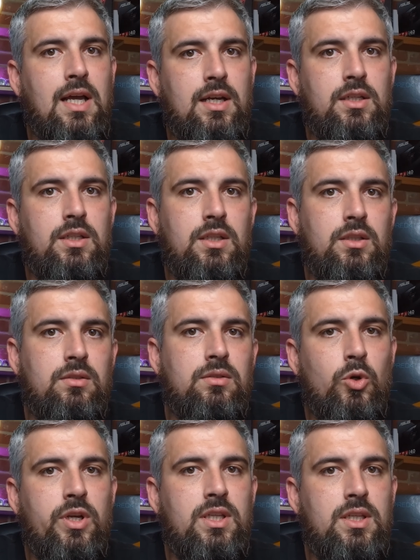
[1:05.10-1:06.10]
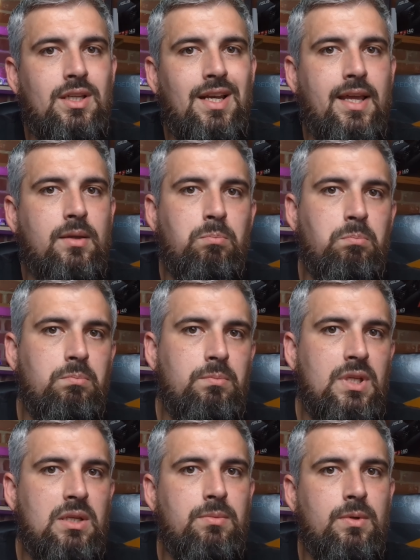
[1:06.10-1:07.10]
gonna need already like
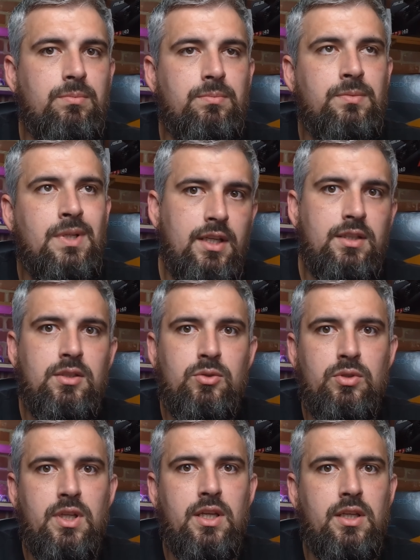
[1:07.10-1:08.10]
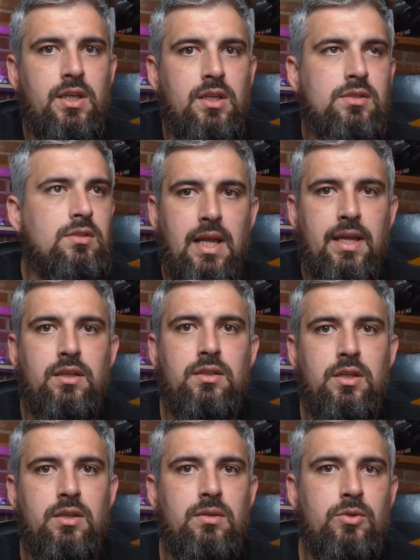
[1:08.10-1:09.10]
minimum 8 to 10 gigs, like
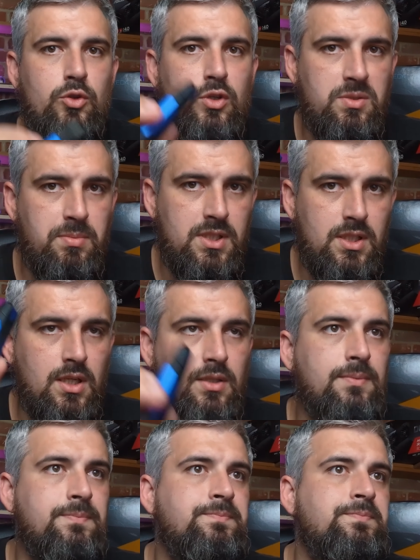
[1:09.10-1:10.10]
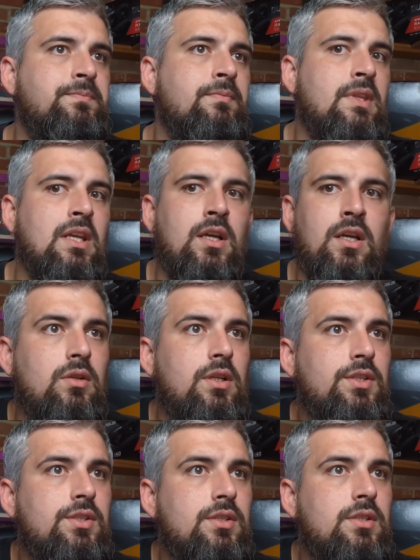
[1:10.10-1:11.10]
the USB stick. So
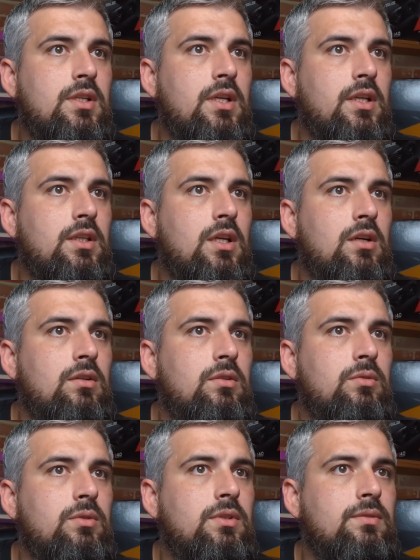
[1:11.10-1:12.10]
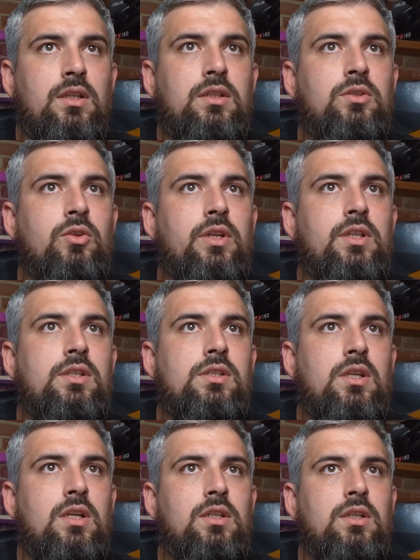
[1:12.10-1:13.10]
let's just click download, and it already
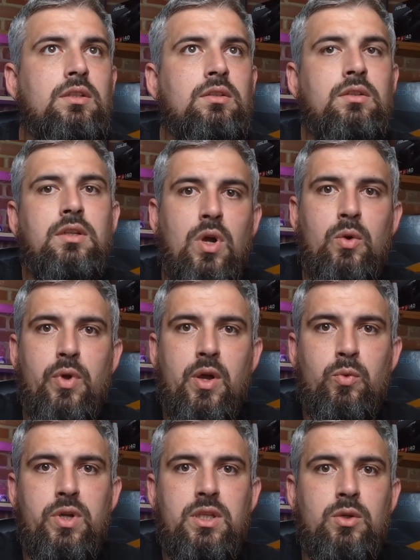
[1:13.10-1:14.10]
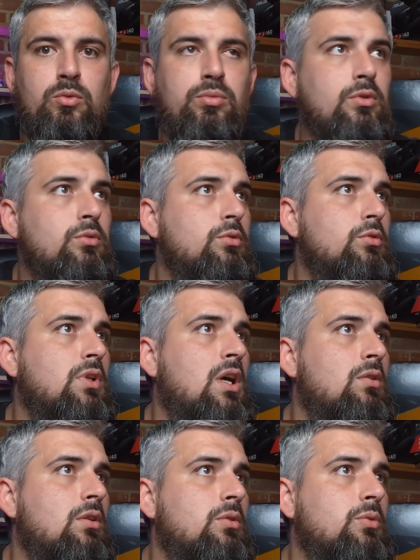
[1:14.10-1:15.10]
started. While we are waiting Ubuntu to
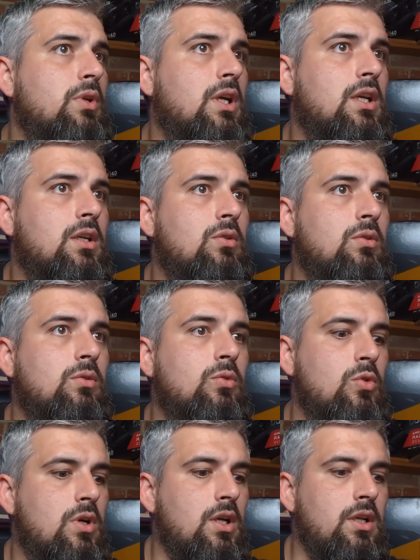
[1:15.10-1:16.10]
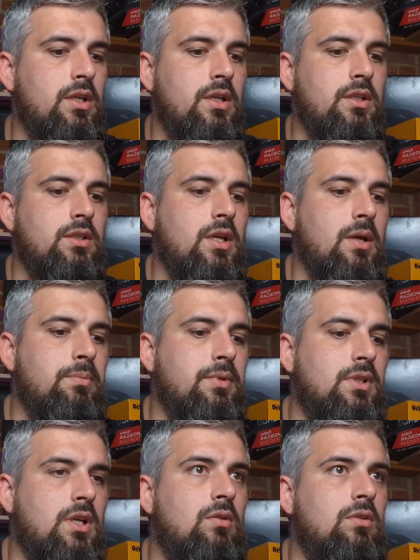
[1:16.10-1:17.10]
download, we're gonna go on Google and type
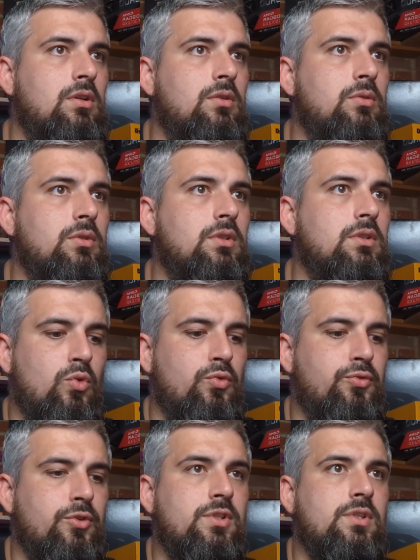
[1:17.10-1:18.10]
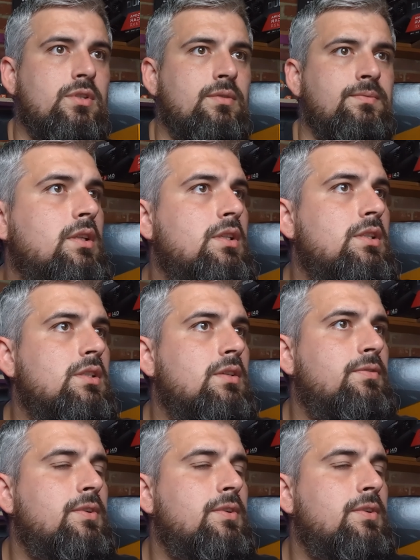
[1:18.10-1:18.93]
download Rufus. This is the